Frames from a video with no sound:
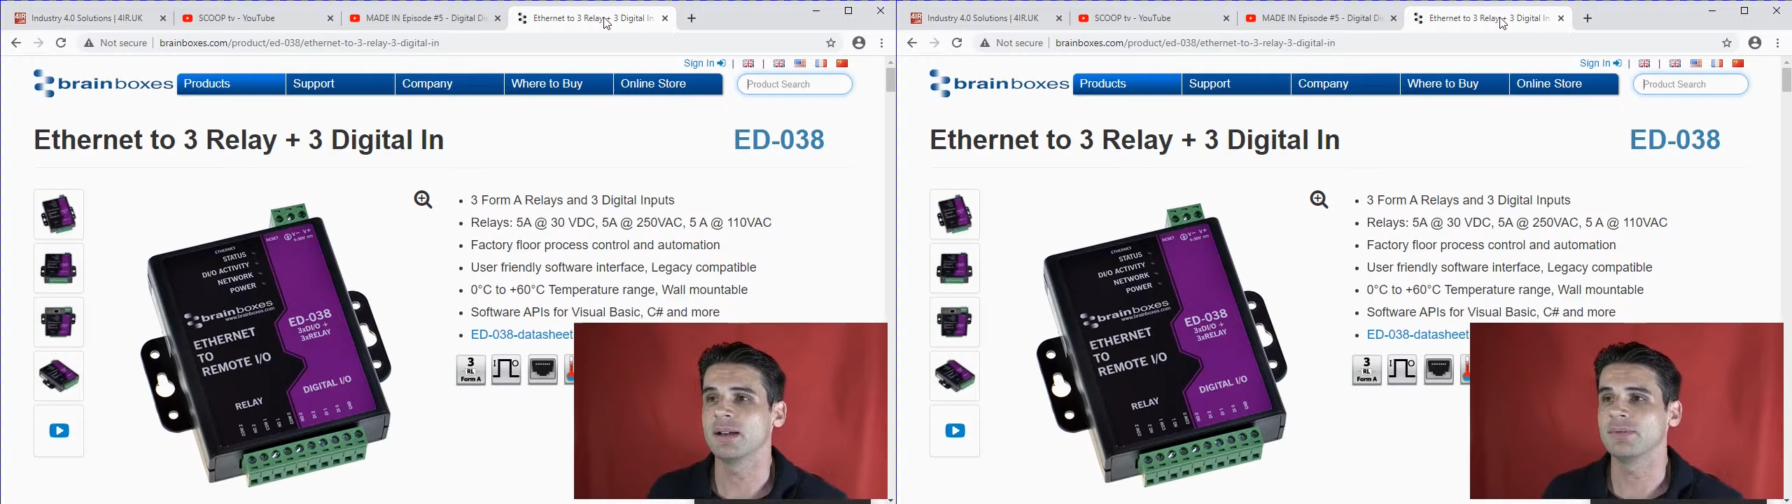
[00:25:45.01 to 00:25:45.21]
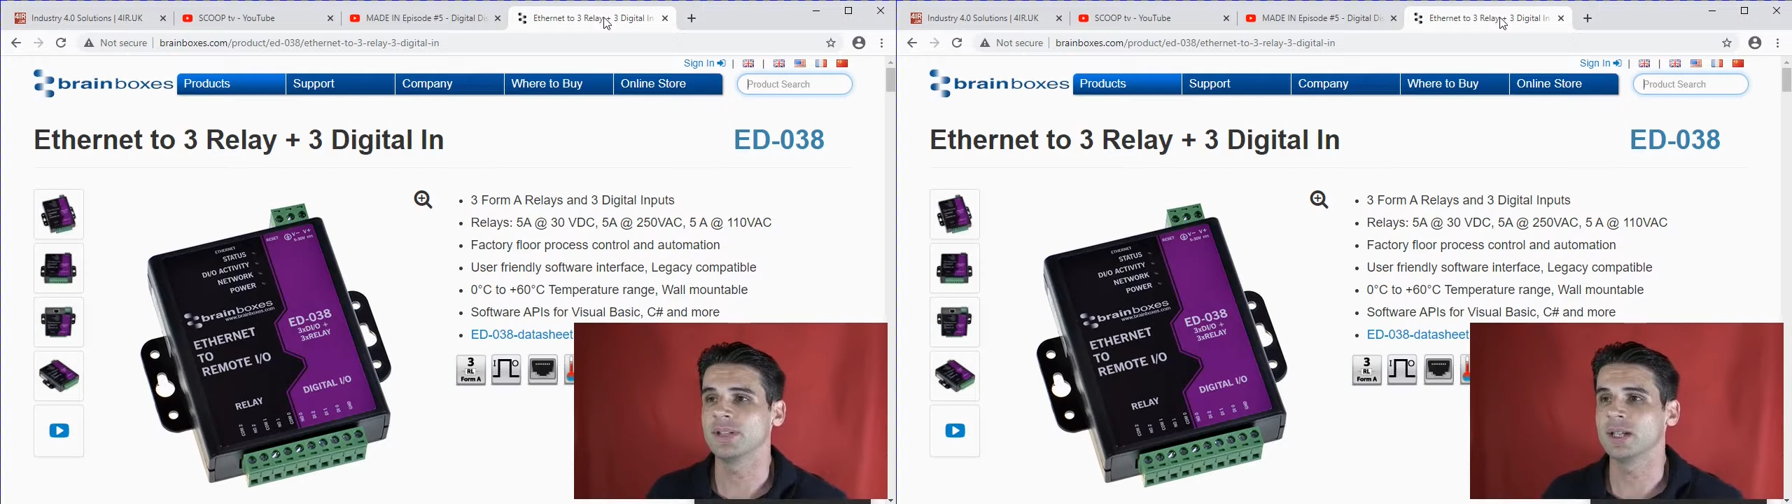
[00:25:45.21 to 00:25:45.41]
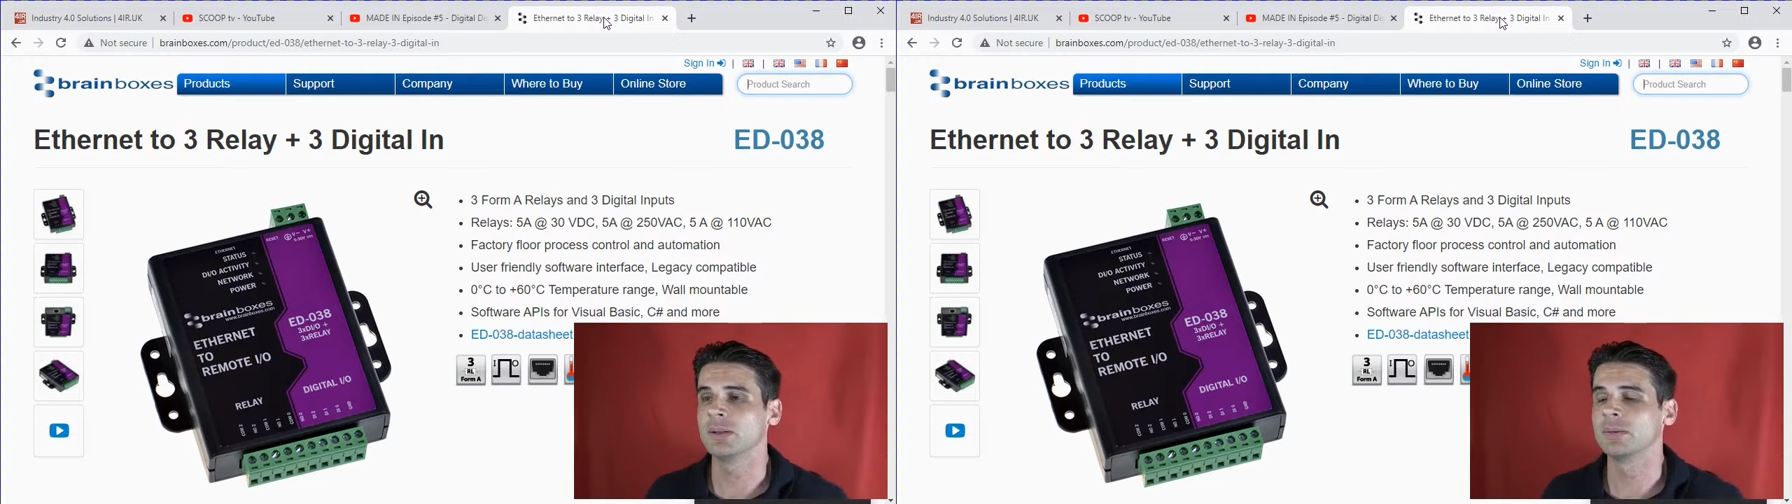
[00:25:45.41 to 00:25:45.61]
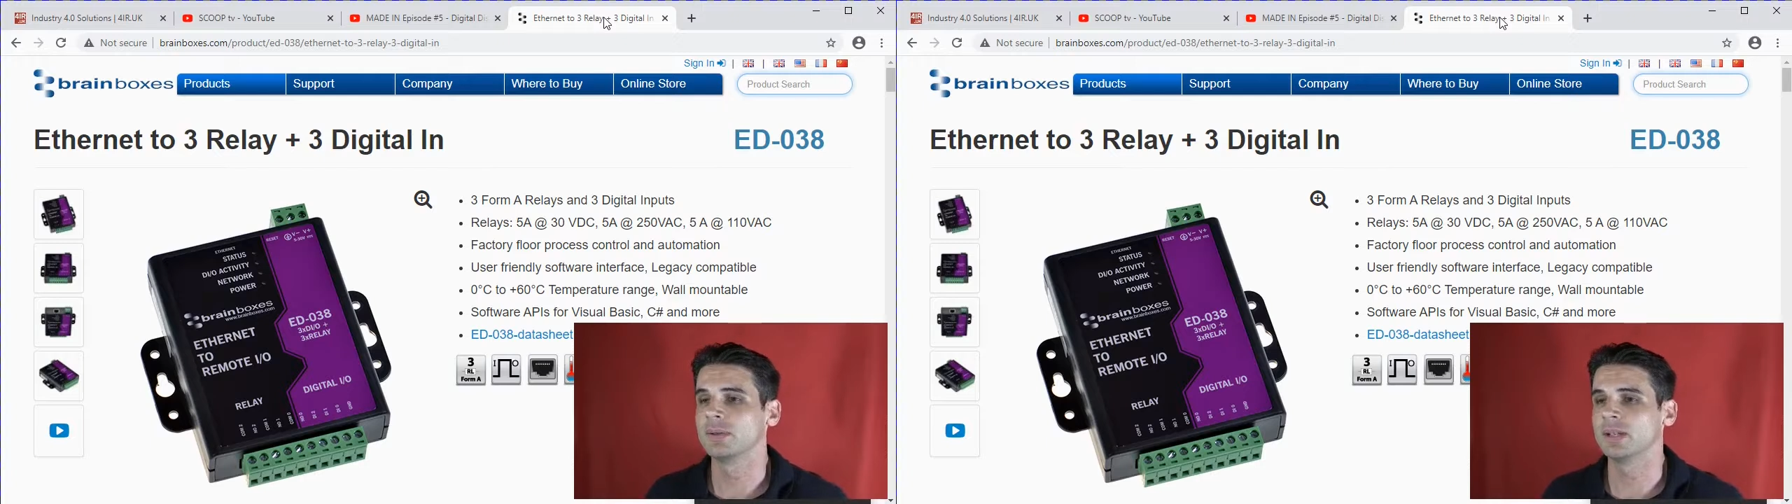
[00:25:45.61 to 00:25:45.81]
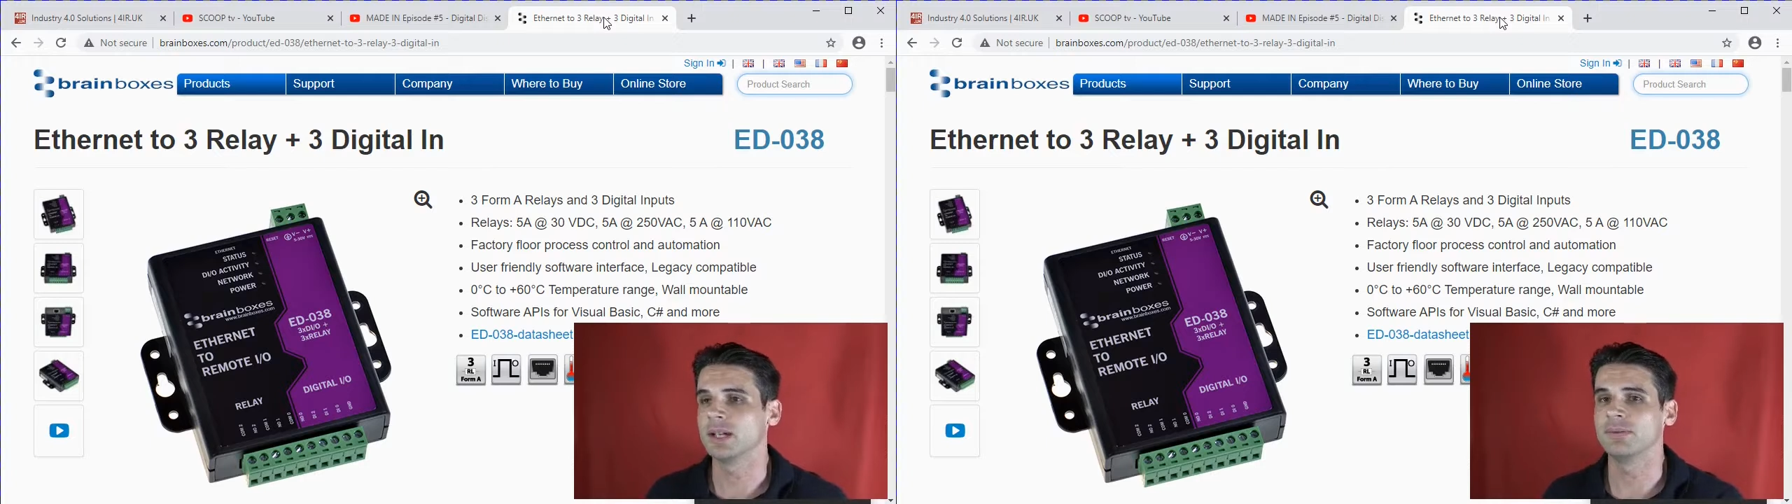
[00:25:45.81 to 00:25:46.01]
video
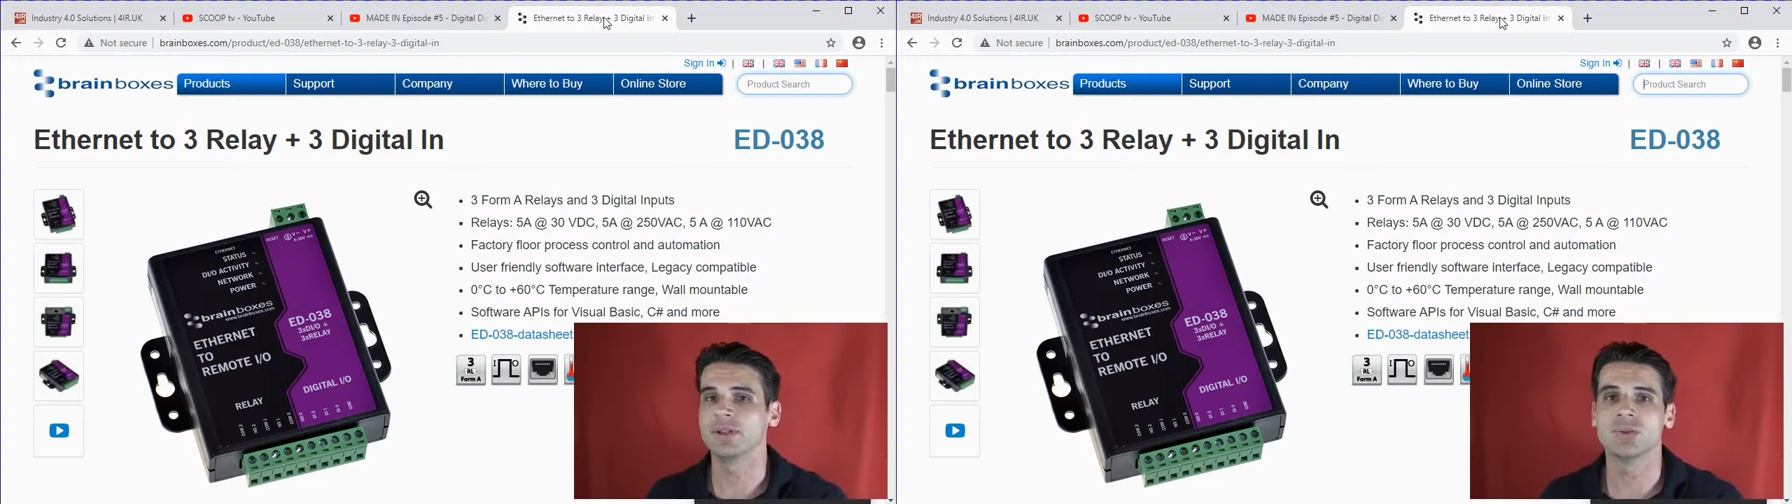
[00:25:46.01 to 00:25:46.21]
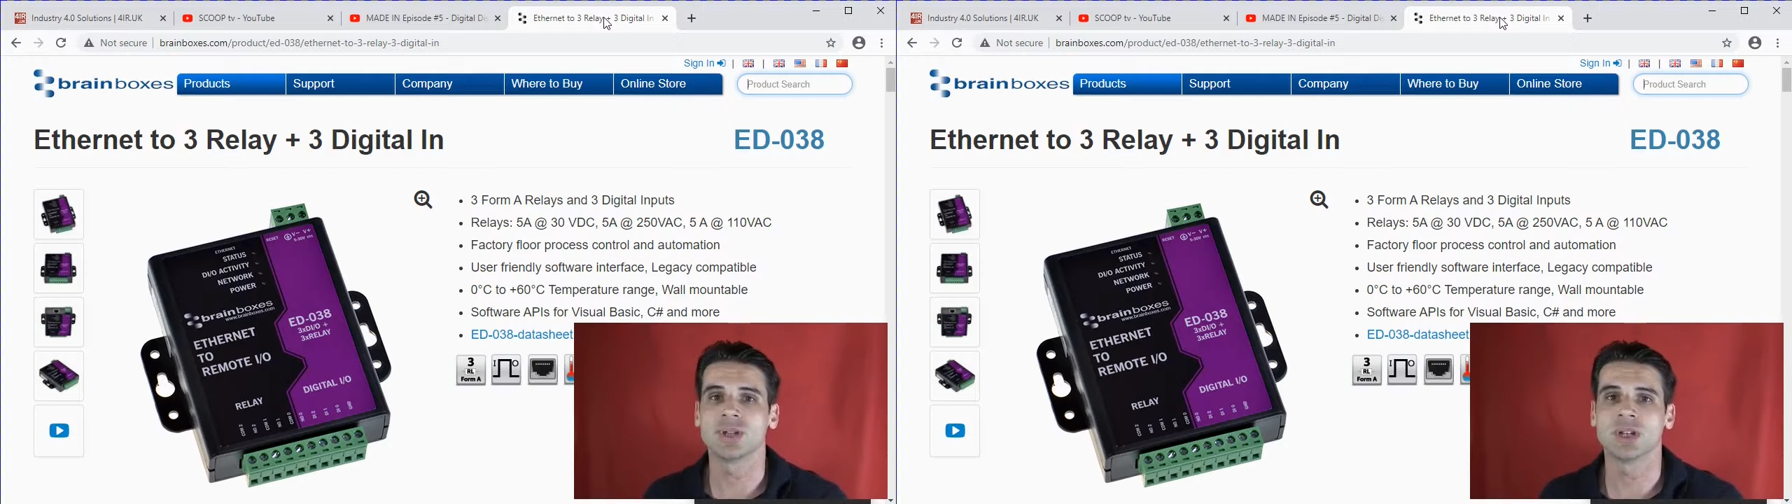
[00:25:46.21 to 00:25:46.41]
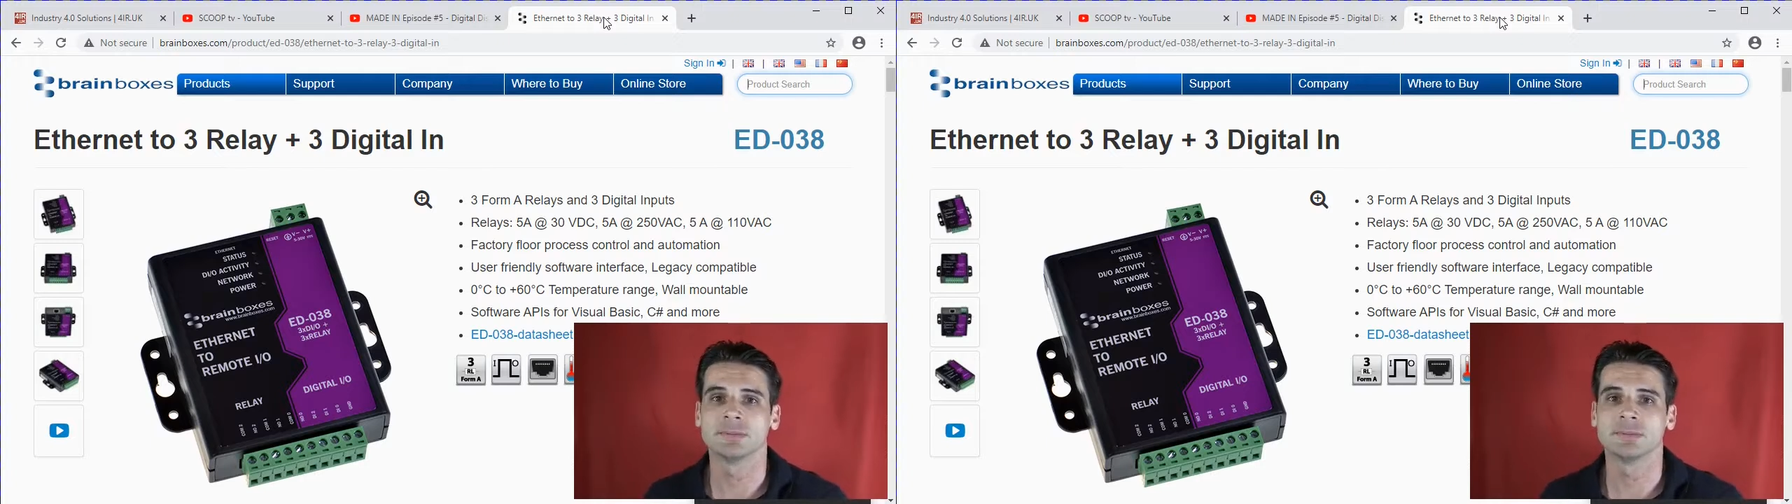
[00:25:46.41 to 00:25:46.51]
in the future.